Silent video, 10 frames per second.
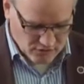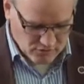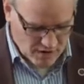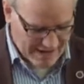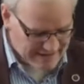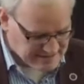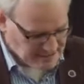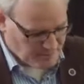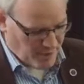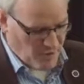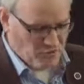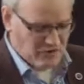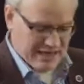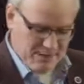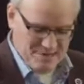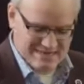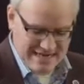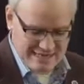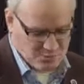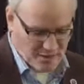rights supposedly
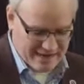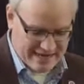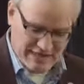possessed by